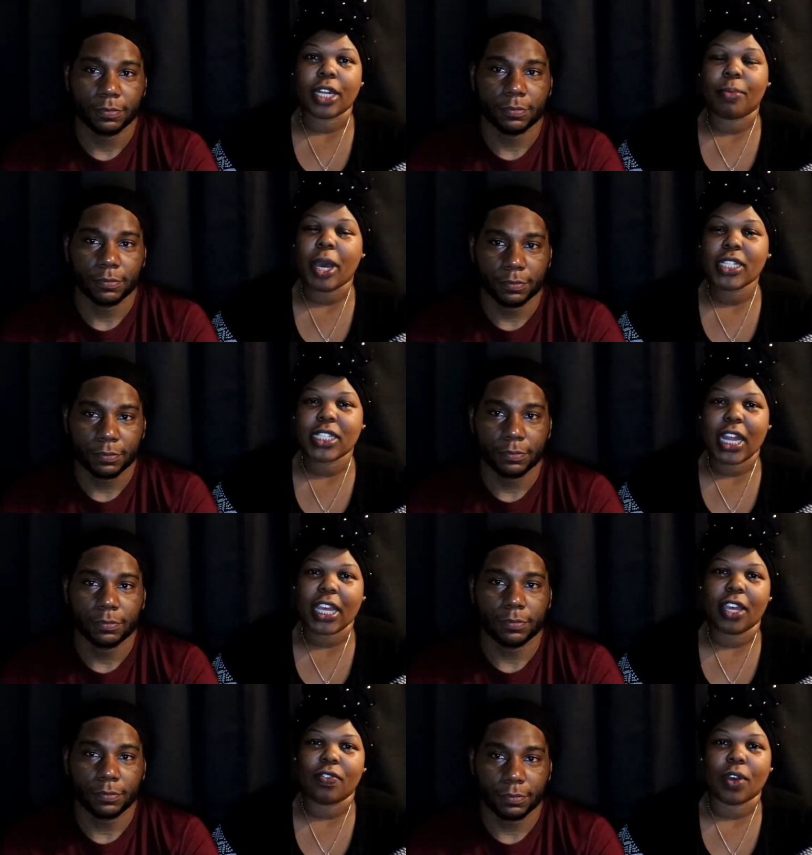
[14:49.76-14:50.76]
Speaker 1: that deposit that I
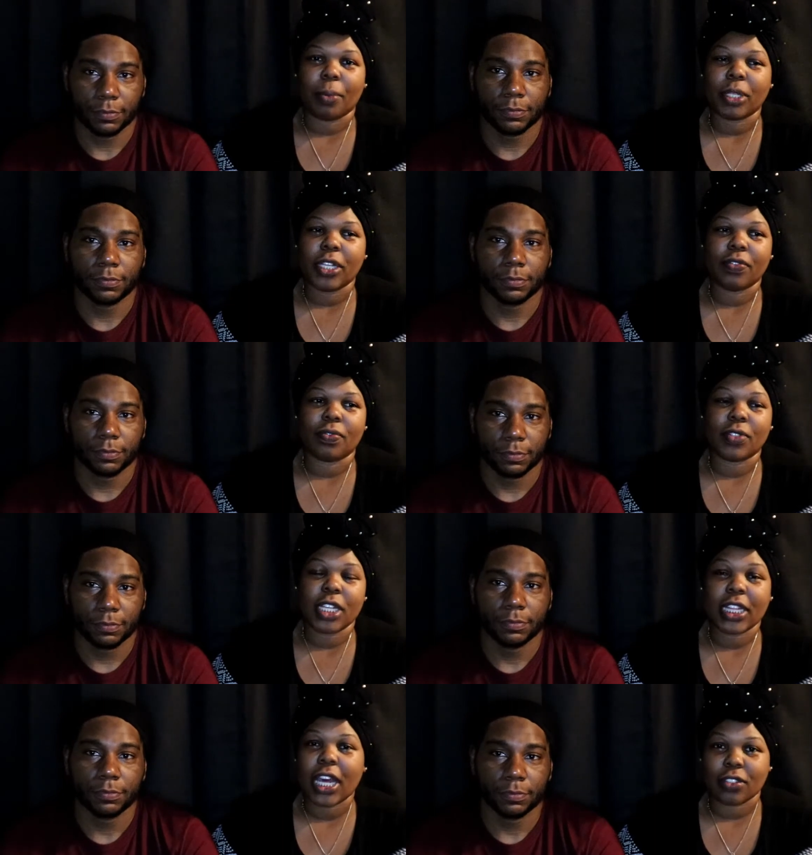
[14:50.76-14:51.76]
gave you. I believe
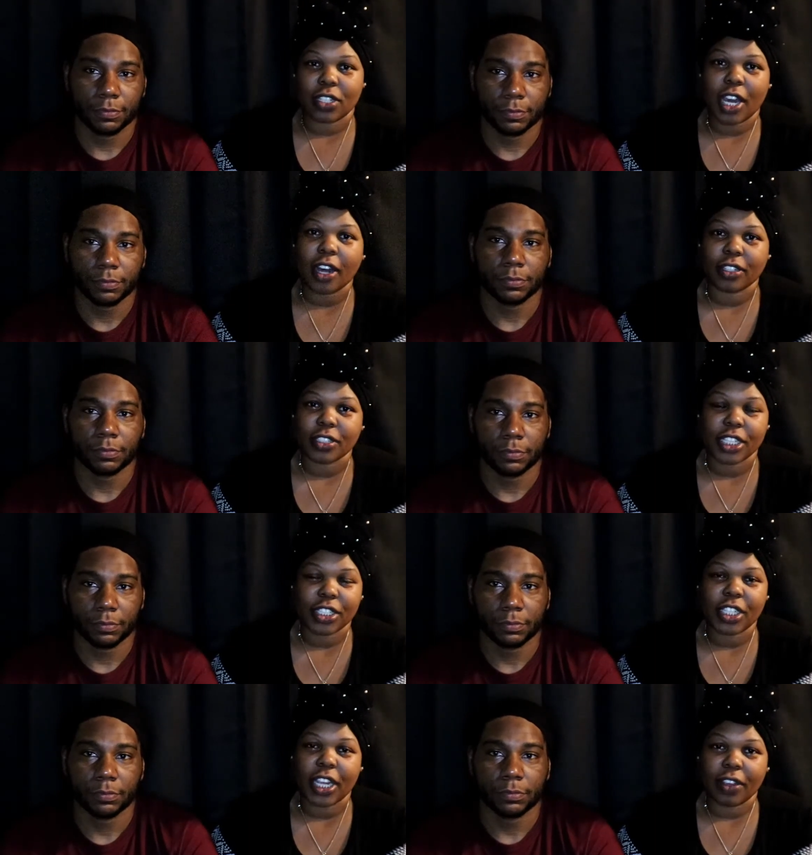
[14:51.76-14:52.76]
$10,000 that
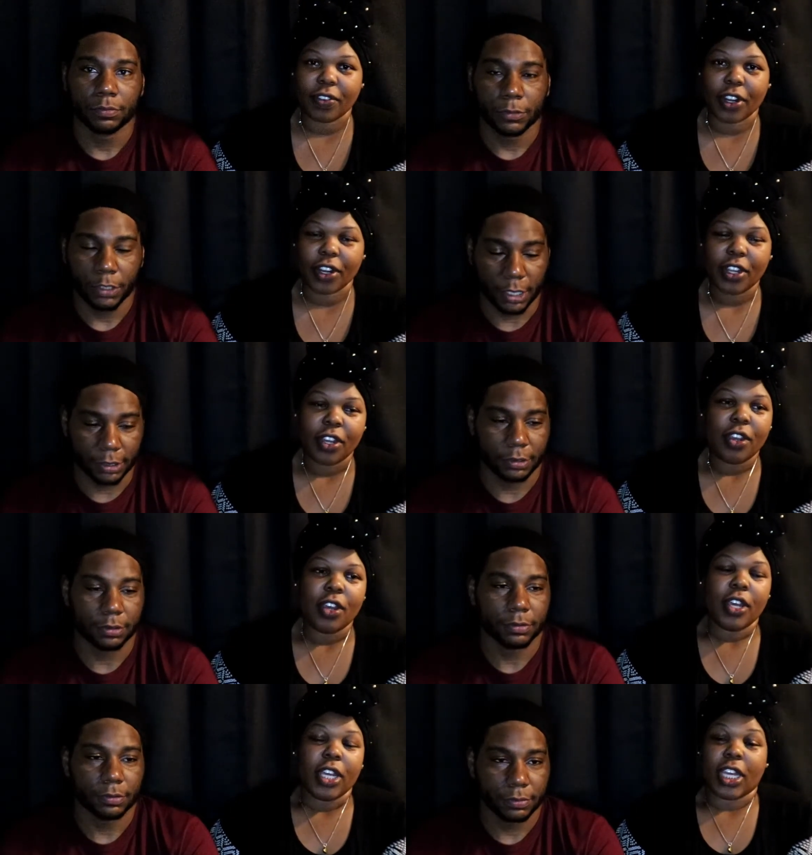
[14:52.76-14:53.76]
she gave her. Yes.
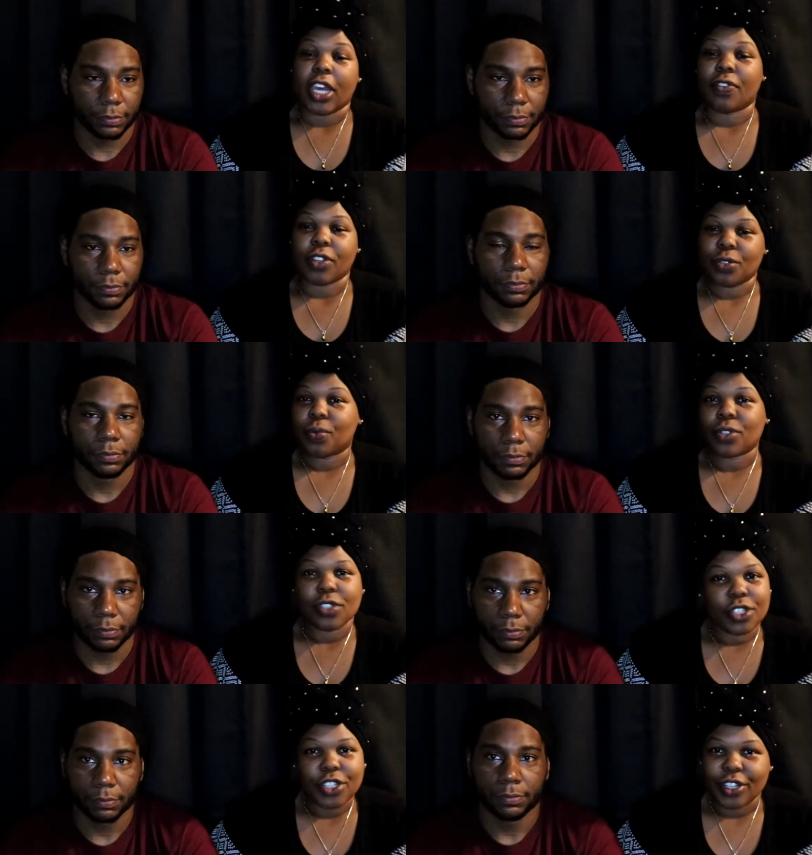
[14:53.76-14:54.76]
give her
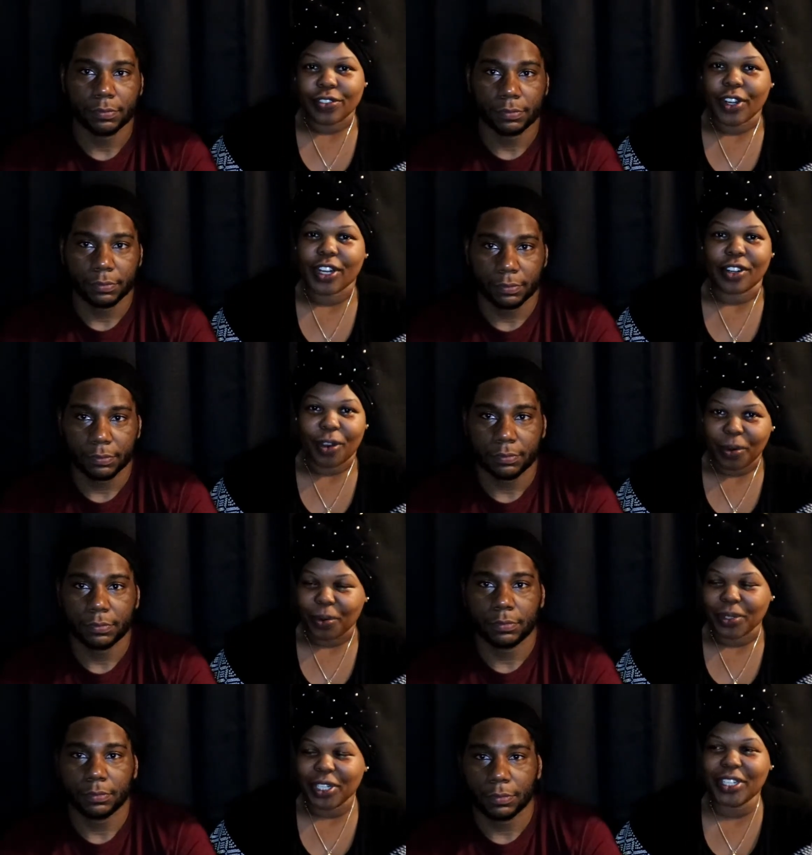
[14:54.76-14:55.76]
towards the church for her to
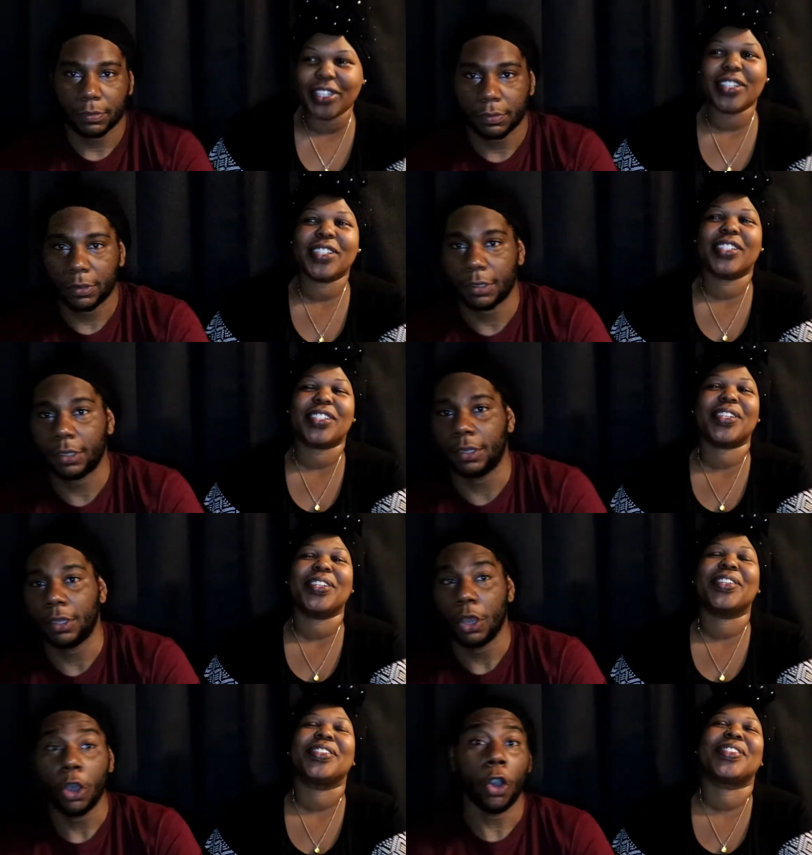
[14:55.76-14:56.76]
hold.
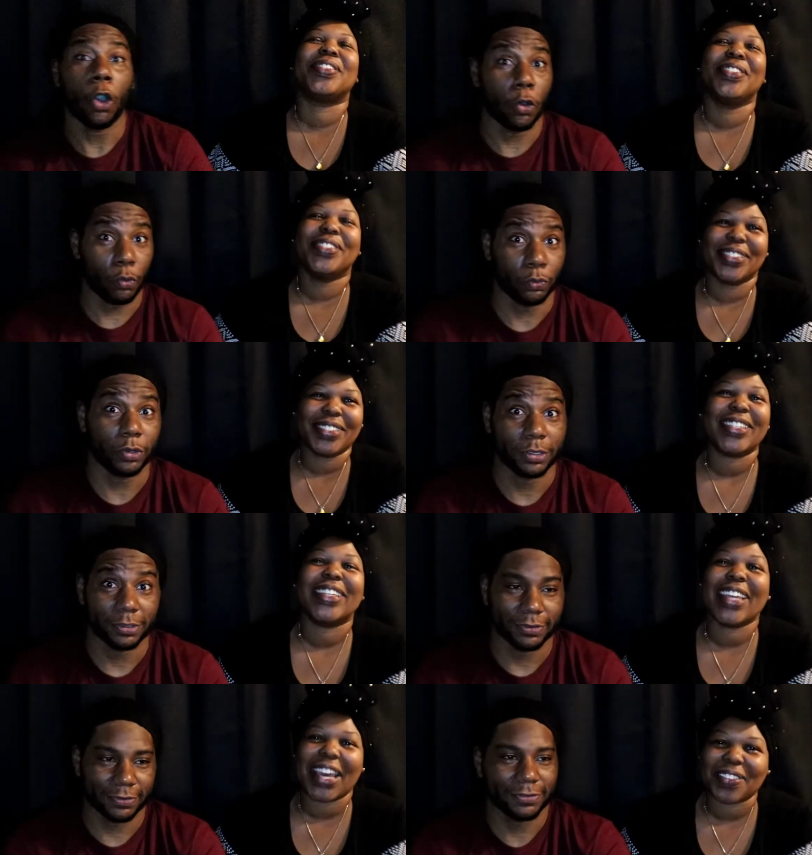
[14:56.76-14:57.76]
Speaker 2: Hold.
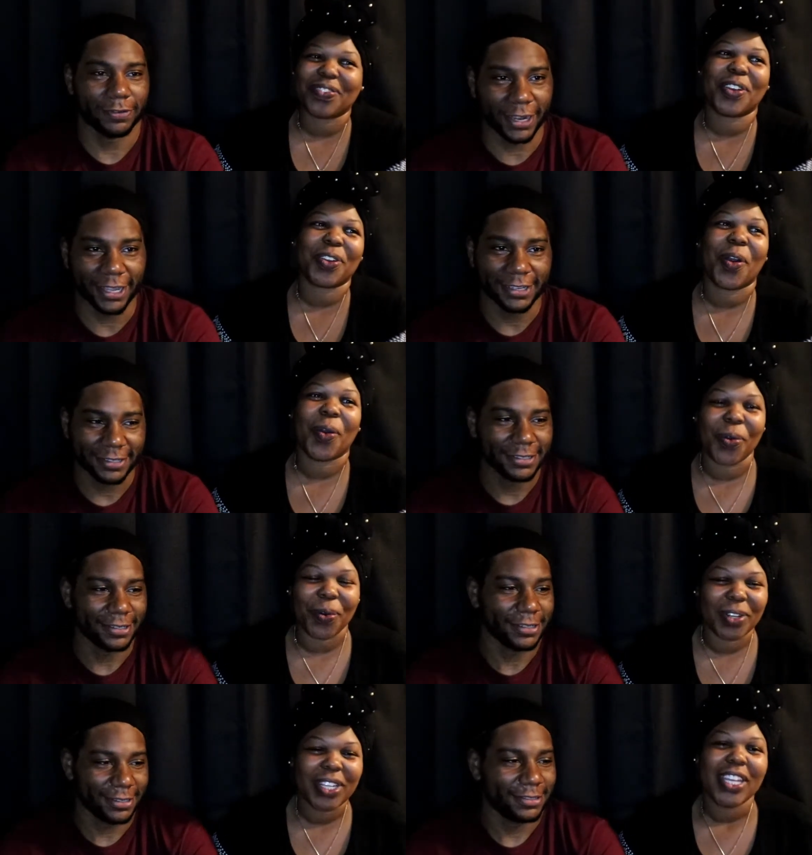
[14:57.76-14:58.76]
Yes, for her to
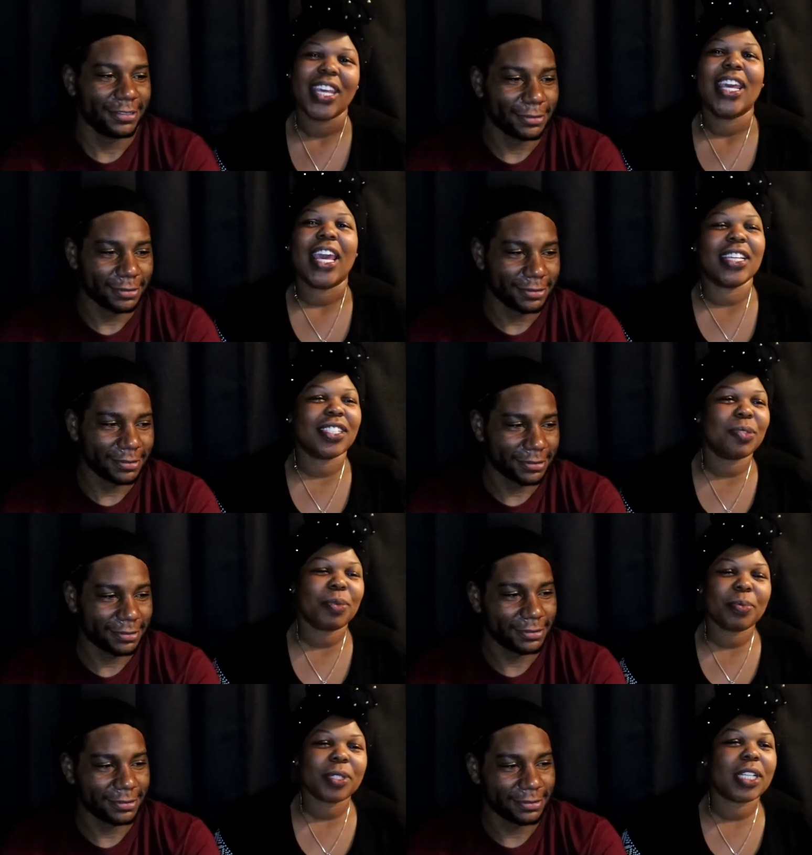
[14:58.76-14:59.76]
hold.
Speaker 1: And she's
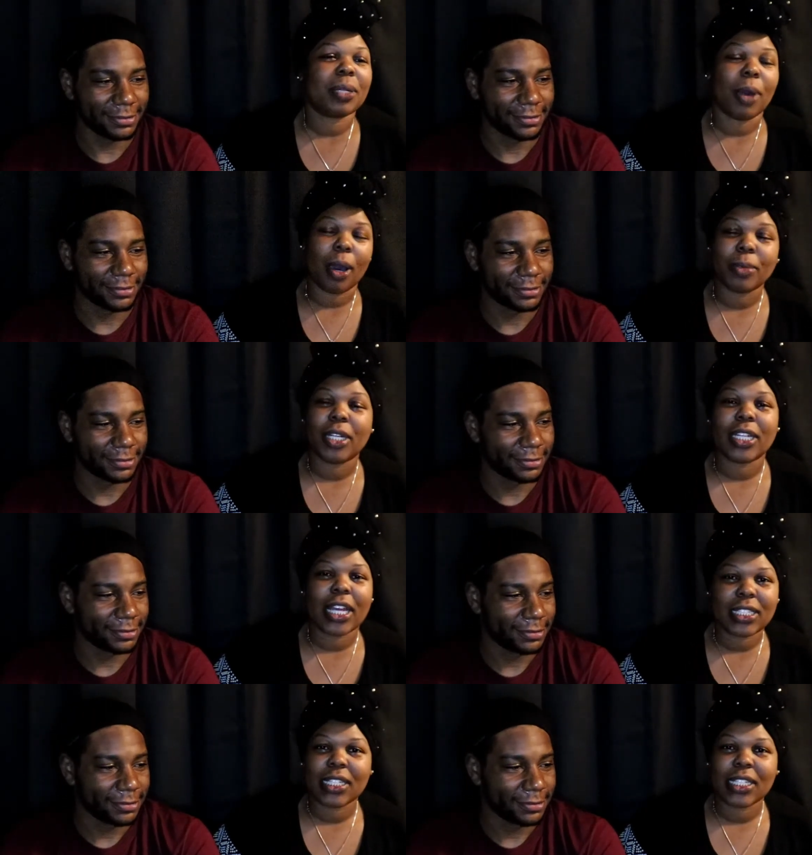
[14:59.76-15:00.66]
pretty much saying, Mom, I need that